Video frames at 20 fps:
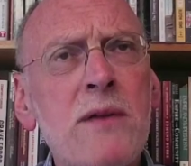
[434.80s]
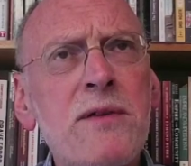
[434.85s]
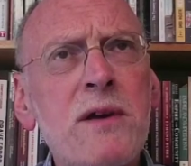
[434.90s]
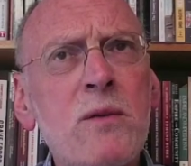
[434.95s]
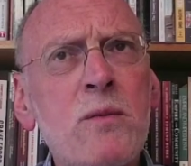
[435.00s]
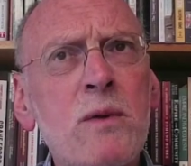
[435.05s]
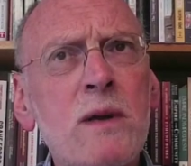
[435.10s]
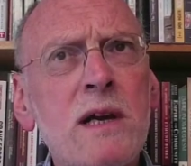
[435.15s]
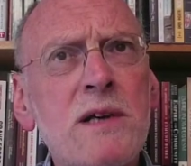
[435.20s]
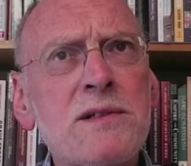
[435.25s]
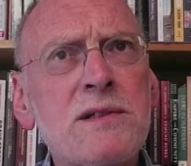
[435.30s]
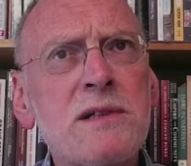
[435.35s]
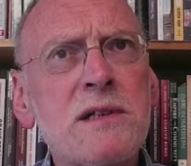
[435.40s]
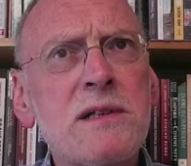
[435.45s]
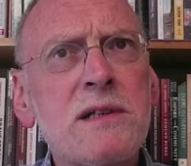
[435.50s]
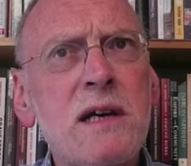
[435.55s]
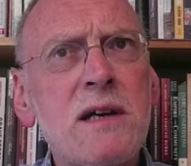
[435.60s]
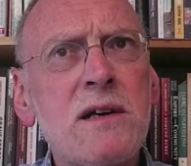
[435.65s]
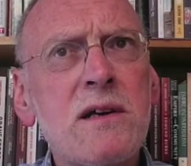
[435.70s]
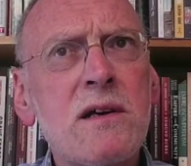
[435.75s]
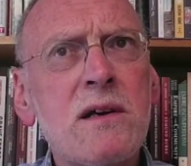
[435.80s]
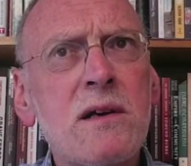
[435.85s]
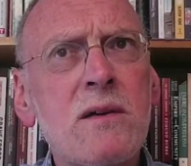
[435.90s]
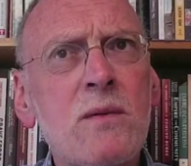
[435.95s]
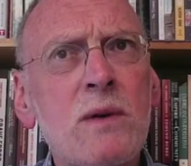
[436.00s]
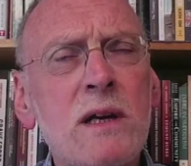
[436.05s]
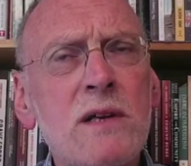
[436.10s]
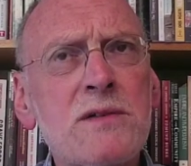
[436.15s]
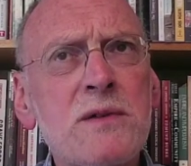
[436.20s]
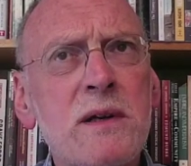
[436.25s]
I think one has to
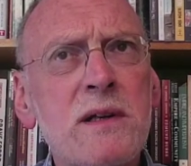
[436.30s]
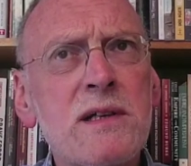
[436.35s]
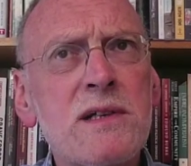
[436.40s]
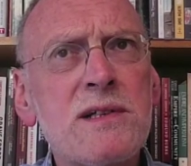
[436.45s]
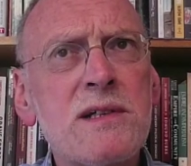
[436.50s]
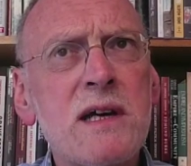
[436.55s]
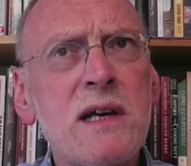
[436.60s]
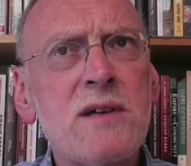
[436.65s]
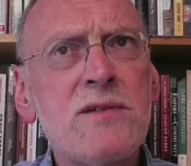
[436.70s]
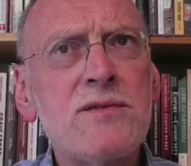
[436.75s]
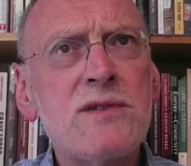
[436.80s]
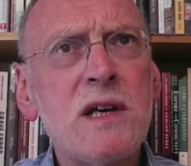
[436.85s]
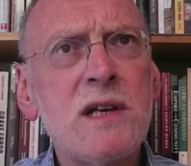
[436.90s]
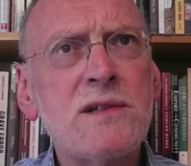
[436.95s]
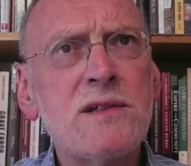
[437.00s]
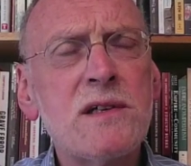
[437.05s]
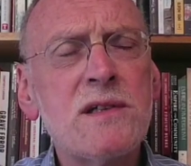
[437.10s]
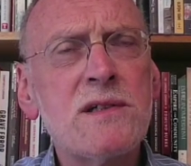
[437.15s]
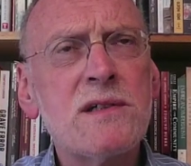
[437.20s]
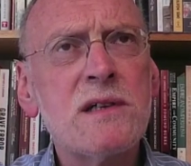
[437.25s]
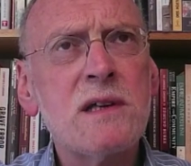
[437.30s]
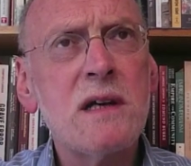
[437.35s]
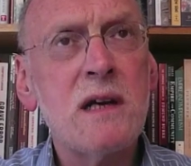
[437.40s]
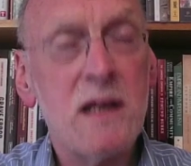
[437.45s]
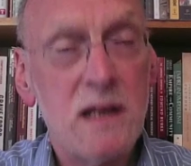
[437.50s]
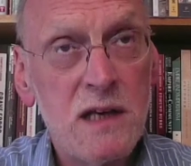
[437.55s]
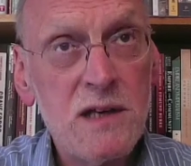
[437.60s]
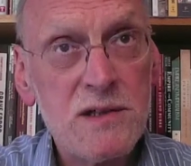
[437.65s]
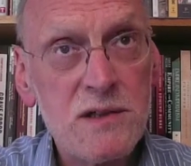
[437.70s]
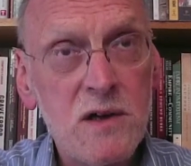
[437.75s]
understand Jesus
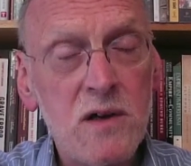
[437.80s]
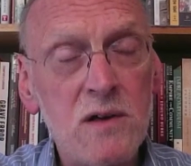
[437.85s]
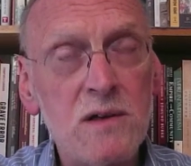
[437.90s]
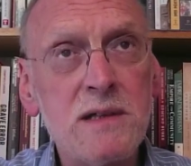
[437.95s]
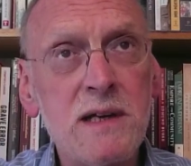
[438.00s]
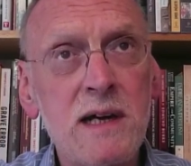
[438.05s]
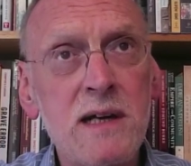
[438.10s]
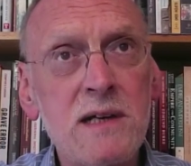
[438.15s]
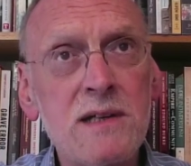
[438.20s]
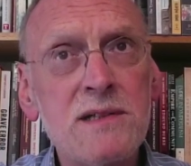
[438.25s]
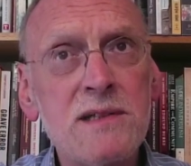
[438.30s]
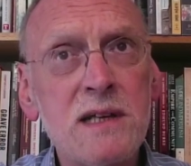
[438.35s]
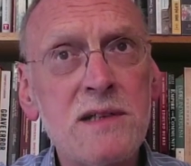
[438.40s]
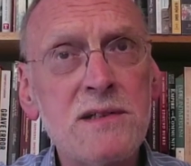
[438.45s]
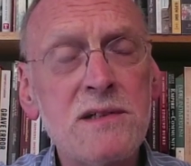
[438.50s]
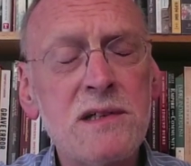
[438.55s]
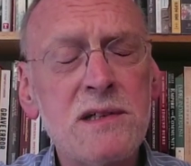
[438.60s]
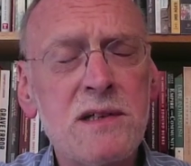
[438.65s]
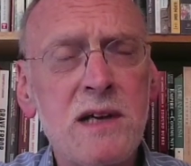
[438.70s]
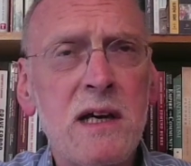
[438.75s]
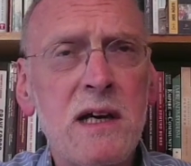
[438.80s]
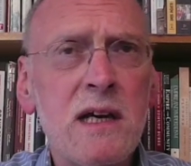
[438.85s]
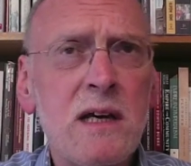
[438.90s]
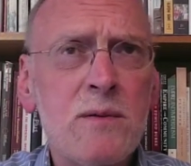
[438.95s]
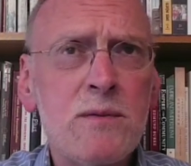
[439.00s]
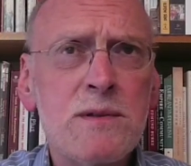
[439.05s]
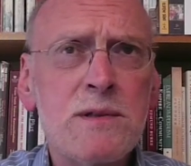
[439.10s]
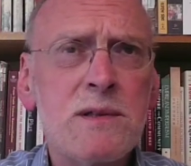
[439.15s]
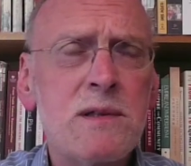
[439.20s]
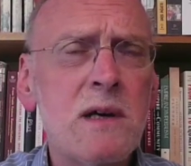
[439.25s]
in his context. That's to say, he
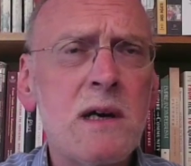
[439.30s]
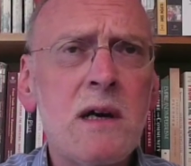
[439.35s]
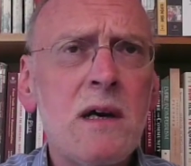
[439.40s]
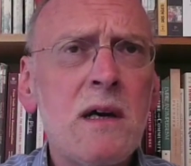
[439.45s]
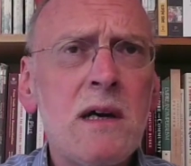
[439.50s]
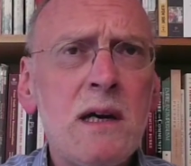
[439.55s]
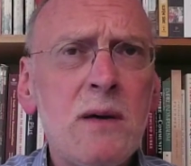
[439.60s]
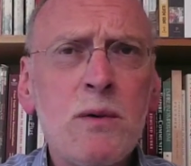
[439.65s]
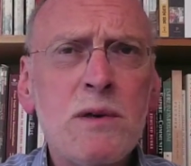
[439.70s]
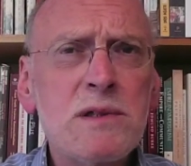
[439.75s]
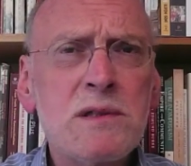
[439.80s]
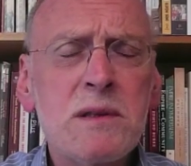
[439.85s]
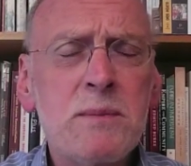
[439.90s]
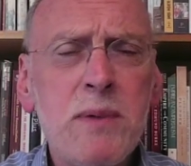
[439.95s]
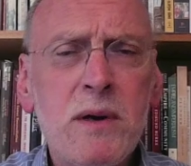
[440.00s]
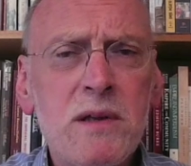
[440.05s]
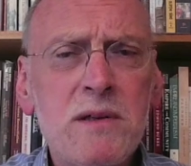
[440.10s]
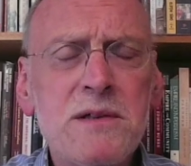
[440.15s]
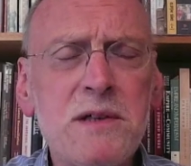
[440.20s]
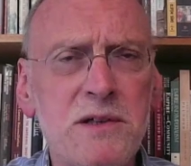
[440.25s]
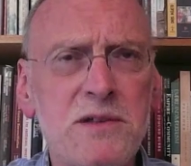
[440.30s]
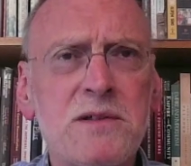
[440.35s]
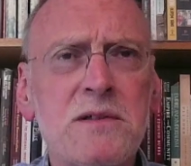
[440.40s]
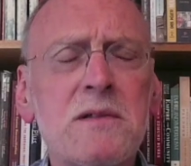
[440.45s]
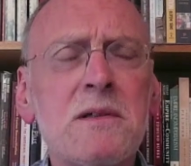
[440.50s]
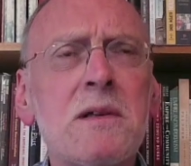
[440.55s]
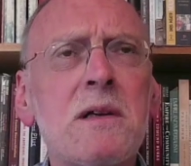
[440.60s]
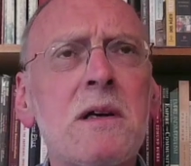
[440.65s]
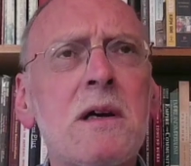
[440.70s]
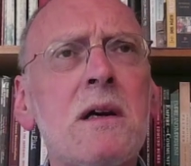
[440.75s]
wasn't a
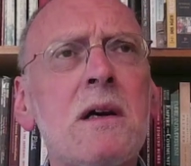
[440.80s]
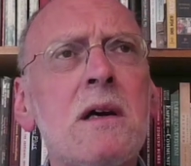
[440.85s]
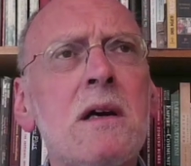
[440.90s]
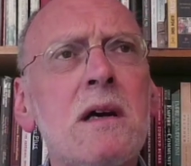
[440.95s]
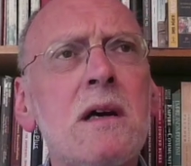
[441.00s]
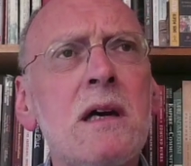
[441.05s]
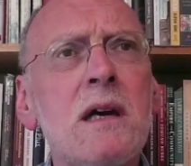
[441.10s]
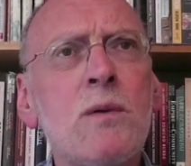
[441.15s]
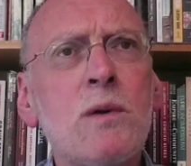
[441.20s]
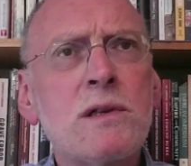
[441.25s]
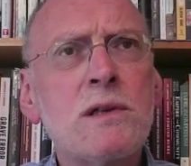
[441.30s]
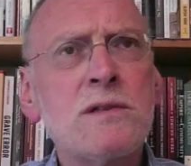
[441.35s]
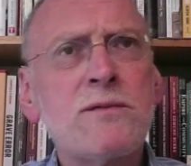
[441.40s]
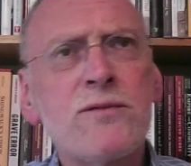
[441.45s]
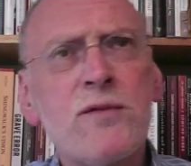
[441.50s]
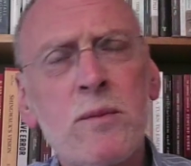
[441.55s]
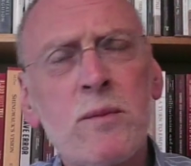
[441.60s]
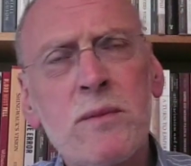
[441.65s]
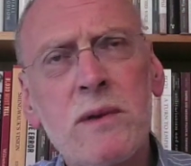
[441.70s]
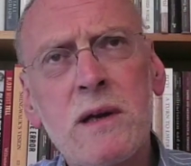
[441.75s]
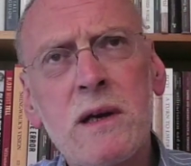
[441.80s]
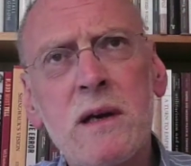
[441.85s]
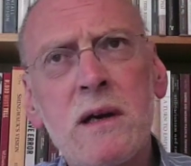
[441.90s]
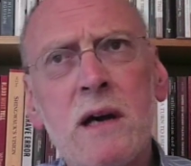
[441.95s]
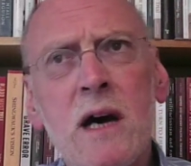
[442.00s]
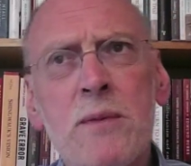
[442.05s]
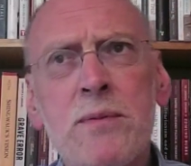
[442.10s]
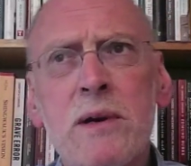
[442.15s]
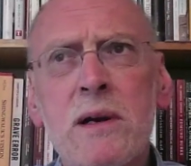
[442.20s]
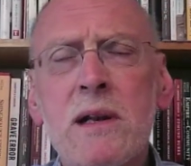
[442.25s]
politician. He wasn't from the
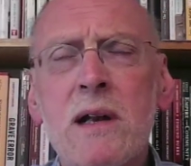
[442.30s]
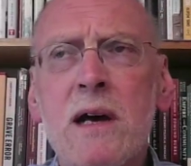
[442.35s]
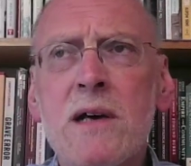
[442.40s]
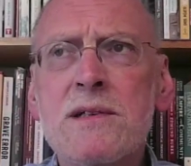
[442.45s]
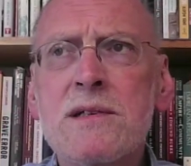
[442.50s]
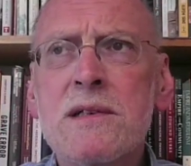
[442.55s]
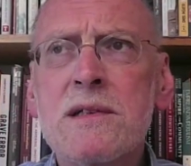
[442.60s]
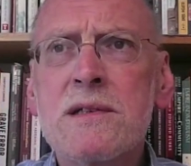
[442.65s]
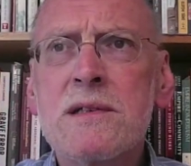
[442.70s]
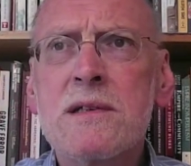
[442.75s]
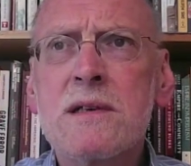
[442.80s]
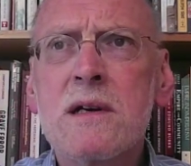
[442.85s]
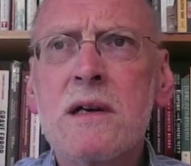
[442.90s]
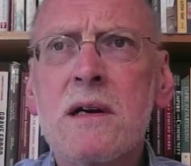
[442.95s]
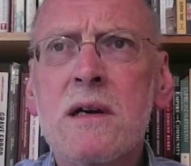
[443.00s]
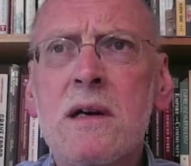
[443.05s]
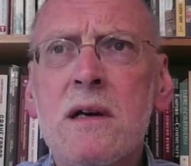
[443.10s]
upper classes.